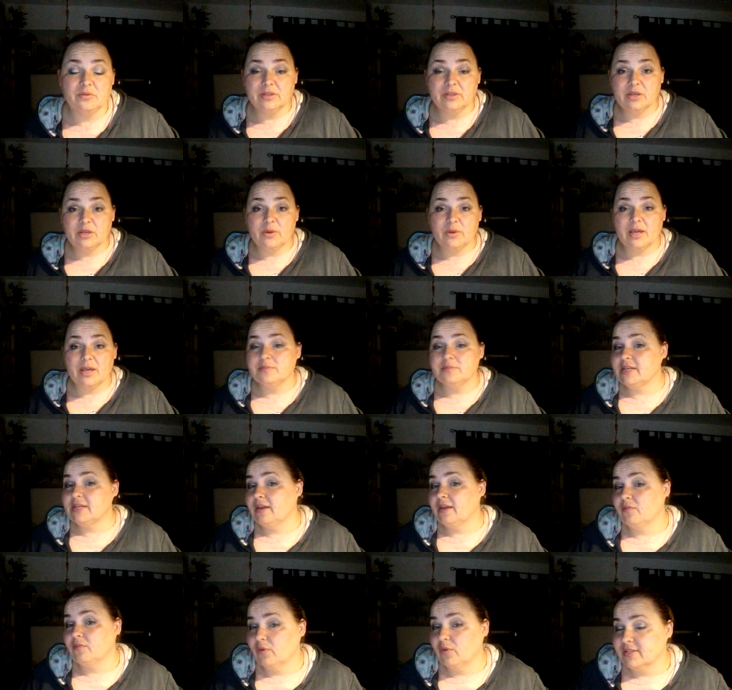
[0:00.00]
Really quick
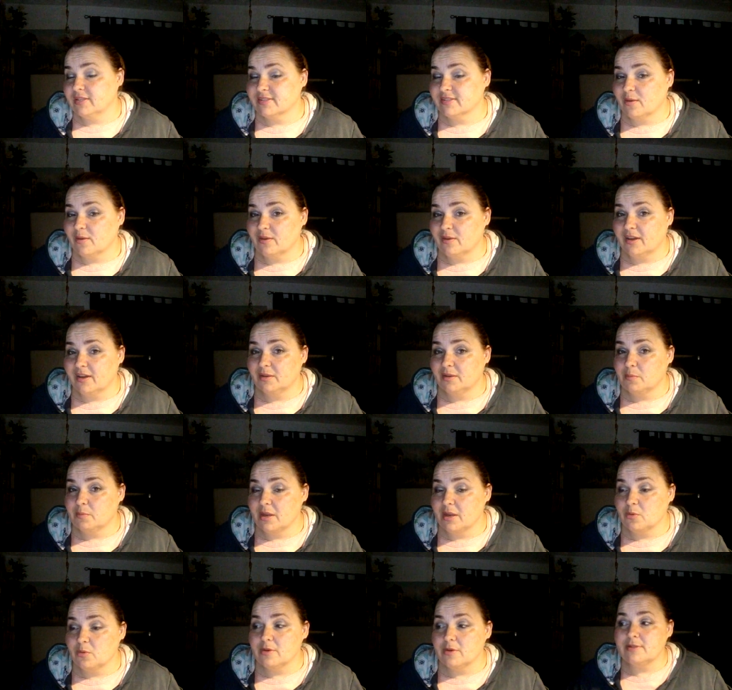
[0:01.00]
update of what's going on in
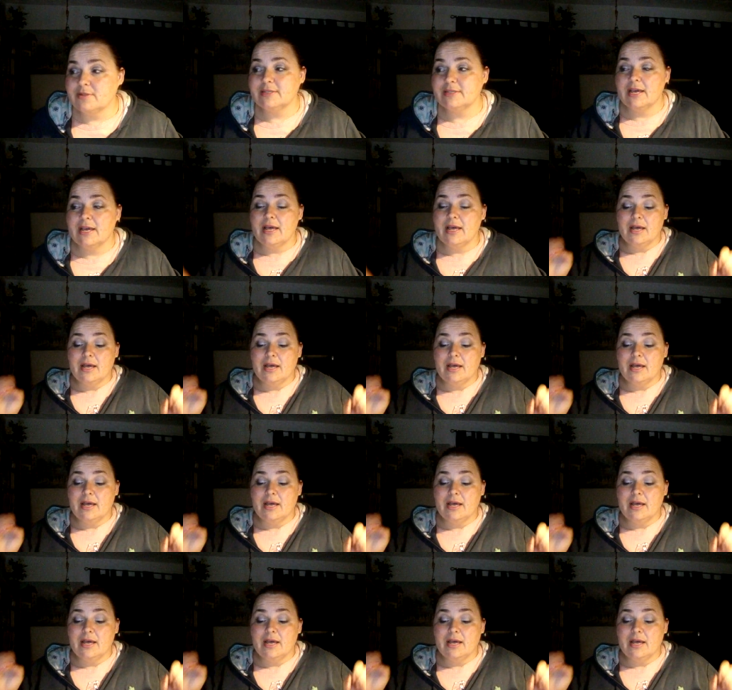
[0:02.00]
my world.